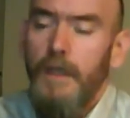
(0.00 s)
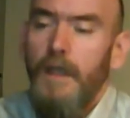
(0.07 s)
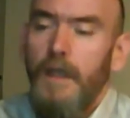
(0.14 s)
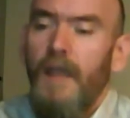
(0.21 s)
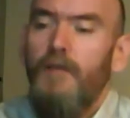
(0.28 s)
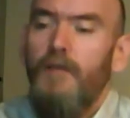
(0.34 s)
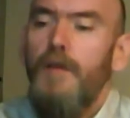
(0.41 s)

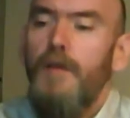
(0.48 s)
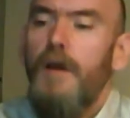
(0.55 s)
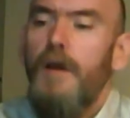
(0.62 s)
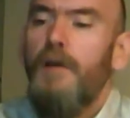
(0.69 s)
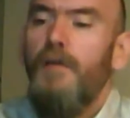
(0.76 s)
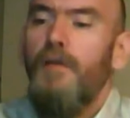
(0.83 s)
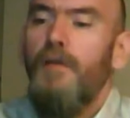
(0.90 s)
If you
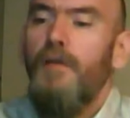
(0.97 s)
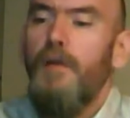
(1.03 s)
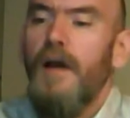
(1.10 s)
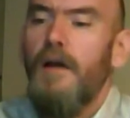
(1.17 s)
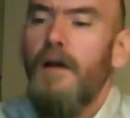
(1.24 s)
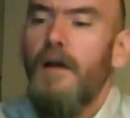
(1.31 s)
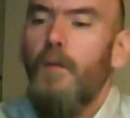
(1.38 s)
go to
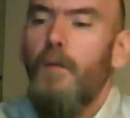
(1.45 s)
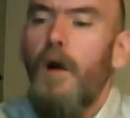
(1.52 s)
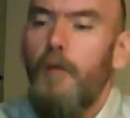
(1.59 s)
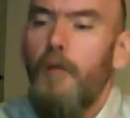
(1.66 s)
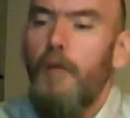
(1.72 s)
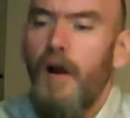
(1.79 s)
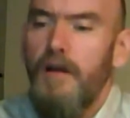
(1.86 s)
a
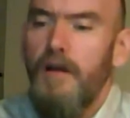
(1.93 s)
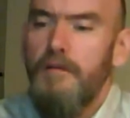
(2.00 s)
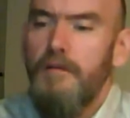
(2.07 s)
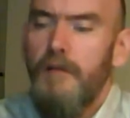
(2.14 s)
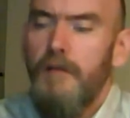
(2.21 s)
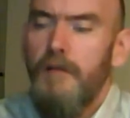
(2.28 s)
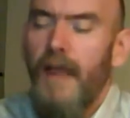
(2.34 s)
Walmart
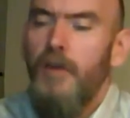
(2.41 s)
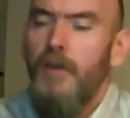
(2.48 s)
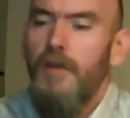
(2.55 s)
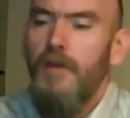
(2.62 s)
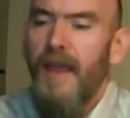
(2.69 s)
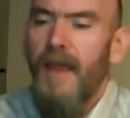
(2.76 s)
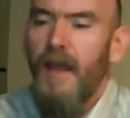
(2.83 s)
and you
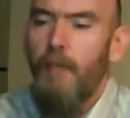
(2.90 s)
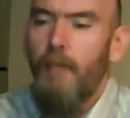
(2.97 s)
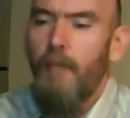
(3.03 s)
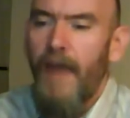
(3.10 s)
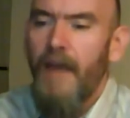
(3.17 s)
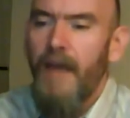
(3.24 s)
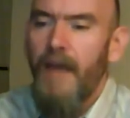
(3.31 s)
get a
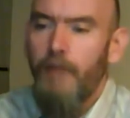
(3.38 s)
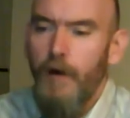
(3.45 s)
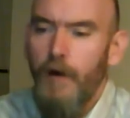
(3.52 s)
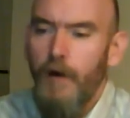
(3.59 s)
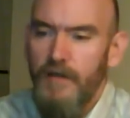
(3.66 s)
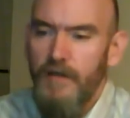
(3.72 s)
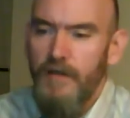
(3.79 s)
bag of
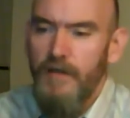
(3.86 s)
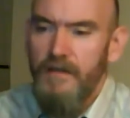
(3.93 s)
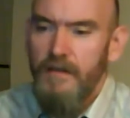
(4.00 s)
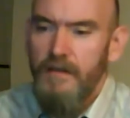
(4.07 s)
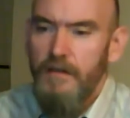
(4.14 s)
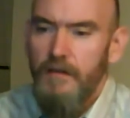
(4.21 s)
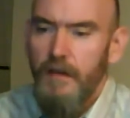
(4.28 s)
oranges,
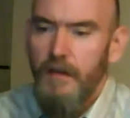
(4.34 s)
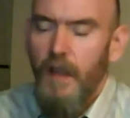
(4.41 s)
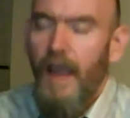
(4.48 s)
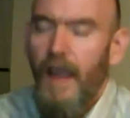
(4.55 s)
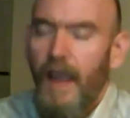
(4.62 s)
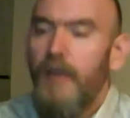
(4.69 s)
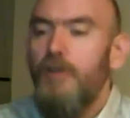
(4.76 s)

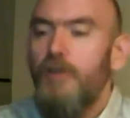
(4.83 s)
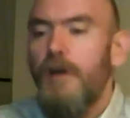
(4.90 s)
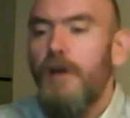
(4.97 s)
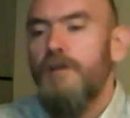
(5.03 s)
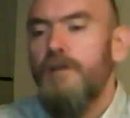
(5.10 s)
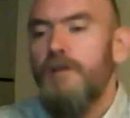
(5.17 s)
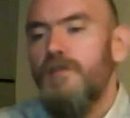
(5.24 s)
and you
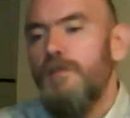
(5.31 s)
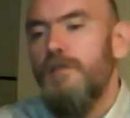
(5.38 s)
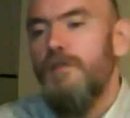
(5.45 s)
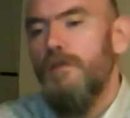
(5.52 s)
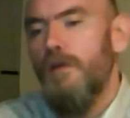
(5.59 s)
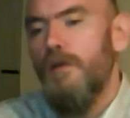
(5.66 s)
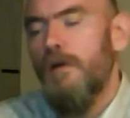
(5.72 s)
go
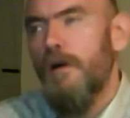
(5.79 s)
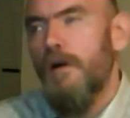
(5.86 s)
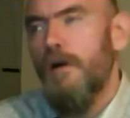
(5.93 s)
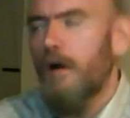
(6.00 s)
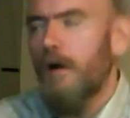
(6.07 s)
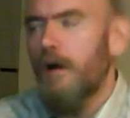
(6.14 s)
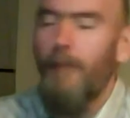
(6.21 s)
to
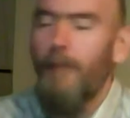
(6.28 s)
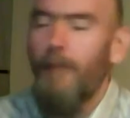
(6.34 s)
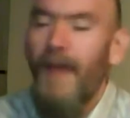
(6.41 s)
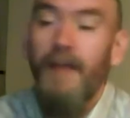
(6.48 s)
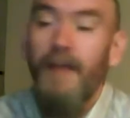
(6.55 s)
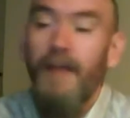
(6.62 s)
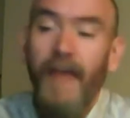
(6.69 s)
or a
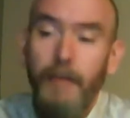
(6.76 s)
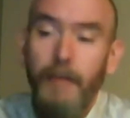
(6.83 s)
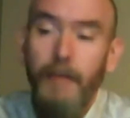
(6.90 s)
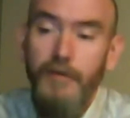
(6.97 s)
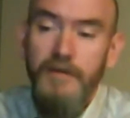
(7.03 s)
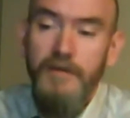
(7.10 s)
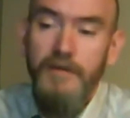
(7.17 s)
bag of
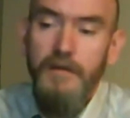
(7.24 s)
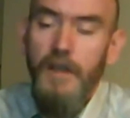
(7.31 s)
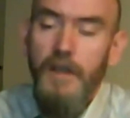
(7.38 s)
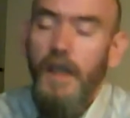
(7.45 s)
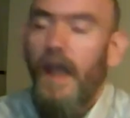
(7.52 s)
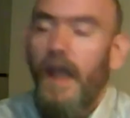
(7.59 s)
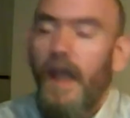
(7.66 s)
apples,
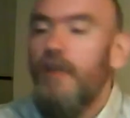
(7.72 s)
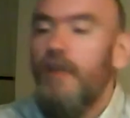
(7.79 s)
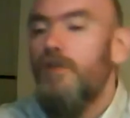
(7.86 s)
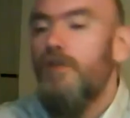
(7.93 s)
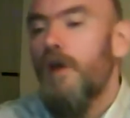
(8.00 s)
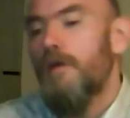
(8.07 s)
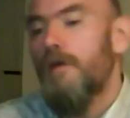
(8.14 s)
and you
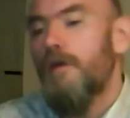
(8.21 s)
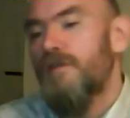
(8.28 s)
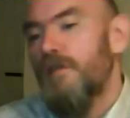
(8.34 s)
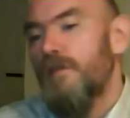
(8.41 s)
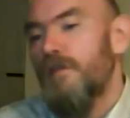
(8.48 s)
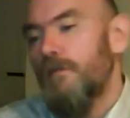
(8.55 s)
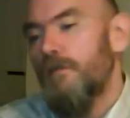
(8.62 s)
go
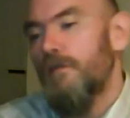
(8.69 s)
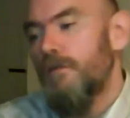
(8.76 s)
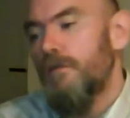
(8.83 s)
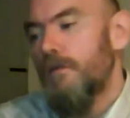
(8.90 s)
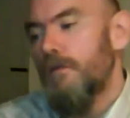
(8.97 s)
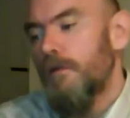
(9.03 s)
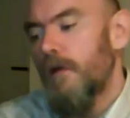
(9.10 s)
to
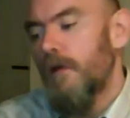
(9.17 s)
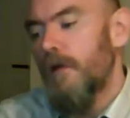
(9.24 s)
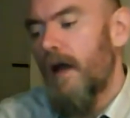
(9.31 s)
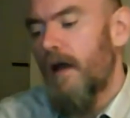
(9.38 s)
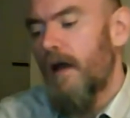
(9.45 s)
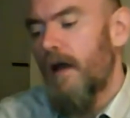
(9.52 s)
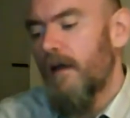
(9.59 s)

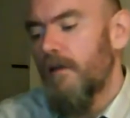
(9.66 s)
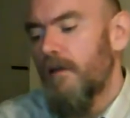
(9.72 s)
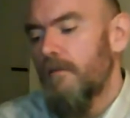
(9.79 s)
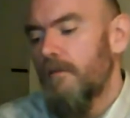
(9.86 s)
the